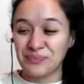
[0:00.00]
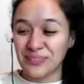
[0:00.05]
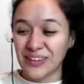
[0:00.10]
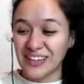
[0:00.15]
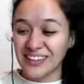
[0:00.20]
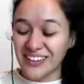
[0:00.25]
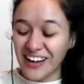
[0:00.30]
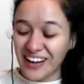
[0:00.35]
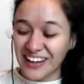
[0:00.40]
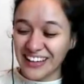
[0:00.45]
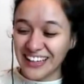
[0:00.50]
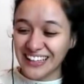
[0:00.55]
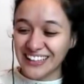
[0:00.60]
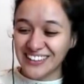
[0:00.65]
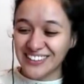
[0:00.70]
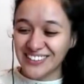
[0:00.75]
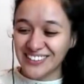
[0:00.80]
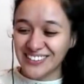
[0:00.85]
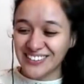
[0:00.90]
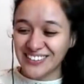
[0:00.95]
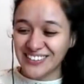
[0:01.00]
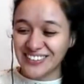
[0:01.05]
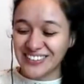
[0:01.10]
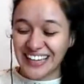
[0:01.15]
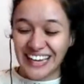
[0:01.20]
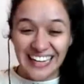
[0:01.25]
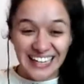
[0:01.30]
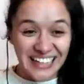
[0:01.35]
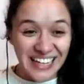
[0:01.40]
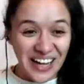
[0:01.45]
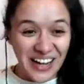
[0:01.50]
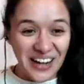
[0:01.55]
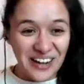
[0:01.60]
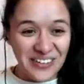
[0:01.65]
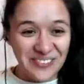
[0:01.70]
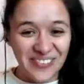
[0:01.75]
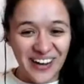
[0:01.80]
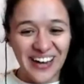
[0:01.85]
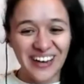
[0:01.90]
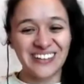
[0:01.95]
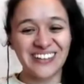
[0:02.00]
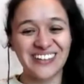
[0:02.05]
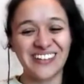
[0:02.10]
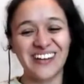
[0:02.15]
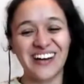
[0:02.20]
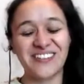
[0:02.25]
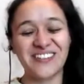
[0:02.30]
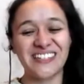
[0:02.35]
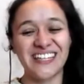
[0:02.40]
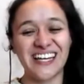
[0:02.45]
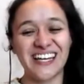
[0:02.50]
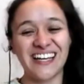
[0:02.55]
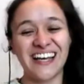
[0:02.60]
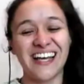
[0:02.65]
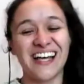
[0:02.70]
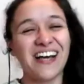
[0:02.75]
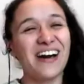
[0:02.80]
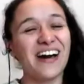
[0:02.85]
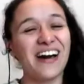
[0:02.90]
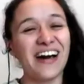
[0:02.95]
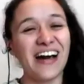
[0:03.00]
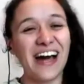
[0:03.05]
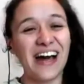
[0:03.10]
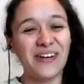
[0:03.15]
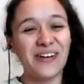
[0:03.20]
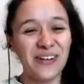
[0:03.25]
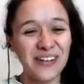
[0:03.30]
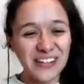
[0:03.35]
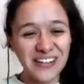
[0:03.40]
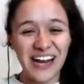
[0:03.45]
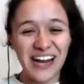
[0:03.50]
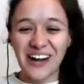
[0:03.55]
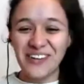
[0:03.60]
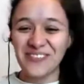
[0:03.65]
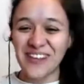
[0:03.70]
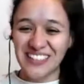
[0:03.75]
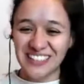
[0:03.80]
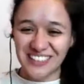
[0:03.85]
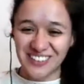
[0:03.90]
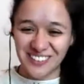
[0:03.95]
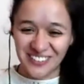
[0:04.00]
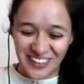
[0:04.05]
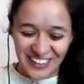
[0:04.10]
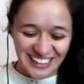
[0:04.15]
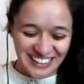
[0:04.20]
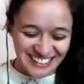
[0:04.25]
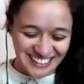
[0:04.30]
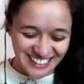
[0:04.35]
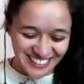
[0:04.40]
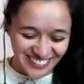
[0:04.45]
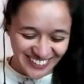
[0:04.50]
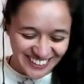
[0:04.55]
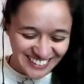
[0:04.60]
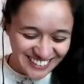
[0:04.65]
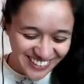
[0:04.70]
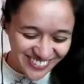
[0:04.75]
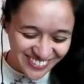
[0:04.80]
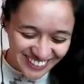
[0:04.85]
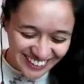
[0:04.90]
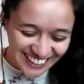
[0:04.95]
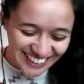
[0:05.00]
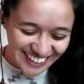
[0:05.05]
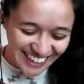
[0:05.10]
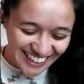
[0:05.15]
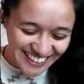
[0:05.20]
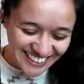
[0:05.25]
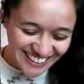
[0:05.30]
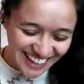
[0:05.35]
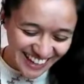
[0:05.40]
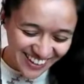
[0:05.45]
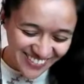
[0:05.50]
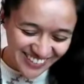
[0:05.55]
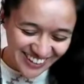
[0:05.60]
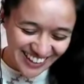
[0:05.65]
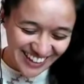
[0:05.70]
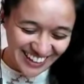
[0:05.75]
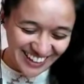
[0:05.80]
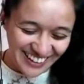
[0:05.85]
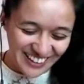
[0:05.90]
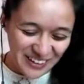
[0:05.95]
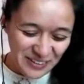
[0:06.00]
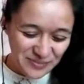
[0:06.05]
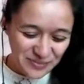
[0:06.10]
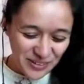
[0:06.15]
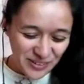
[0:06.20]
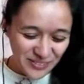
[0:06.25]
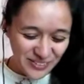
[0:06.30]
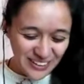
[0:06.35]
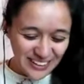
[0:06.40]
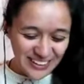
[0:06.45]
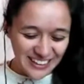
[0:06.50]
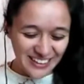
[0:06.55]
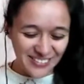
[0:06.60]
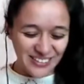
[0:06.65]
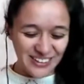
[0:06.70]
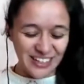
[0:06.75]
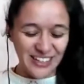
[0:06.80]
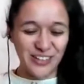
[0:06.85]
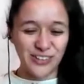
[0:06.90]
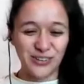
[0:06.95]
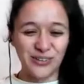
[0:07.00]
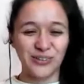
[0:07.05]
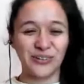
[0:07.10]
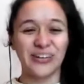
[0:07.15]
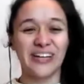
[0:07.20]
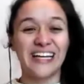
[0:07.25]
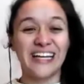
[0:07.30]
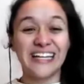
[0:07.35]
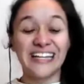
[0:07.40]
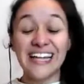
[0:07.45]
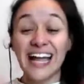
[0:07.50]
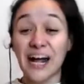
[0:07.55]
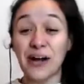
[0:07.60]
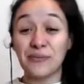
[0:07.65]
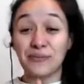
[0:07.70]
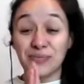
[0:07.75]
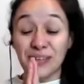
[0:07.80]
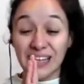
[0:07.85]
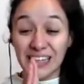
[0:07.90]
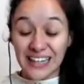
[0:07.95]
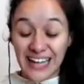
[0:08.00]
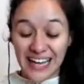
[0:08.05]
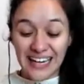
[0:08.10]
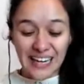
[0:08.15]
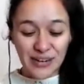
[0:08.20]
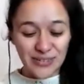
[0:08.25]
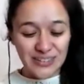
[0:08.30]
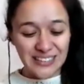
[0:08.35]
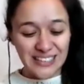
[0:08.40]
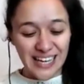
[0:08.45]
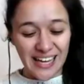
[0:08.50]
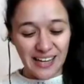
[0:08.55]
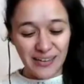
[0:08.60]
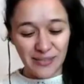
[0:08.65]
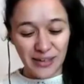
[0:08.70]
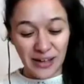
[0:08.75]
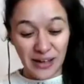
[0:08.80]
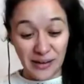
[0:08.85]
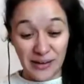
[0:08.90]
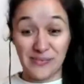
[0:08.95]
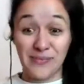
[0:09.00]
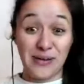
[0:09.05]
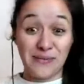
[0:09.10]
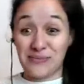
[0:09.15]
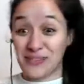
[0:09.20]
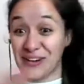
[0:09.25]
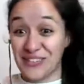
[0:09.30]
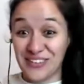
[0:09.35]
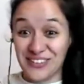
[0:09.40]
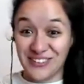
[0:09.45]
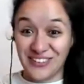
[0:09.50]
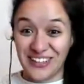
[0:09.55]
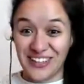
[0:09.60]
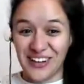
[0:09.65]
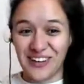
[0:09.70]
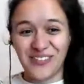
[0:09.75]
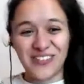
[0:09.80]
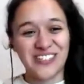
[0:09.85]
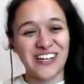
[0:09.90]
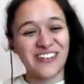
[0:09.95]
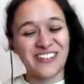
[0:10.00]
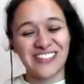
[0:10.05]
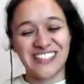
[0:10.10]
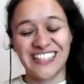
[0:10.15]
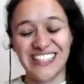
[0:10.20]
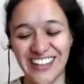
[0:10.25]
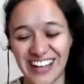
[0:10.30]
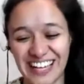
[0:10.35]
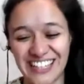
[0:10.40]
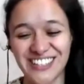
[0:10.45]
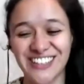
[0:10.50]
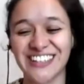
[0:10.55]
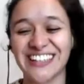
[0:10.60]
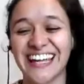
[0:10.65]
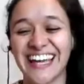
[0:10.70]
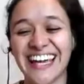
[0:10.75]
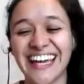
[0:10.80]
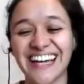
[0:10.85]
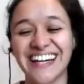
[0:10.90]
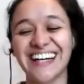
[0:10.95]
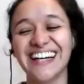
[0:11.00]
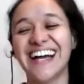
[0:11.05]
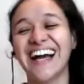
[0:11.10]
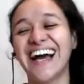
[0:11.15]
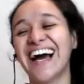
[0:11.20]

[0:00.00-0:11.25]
talking to Kaina about you. I was saying, I wonder how Master Wong is doing. So really nice to have you here. Really, really cool. Now, like I was saying in my previous video, which obviously you guys couldn't hear,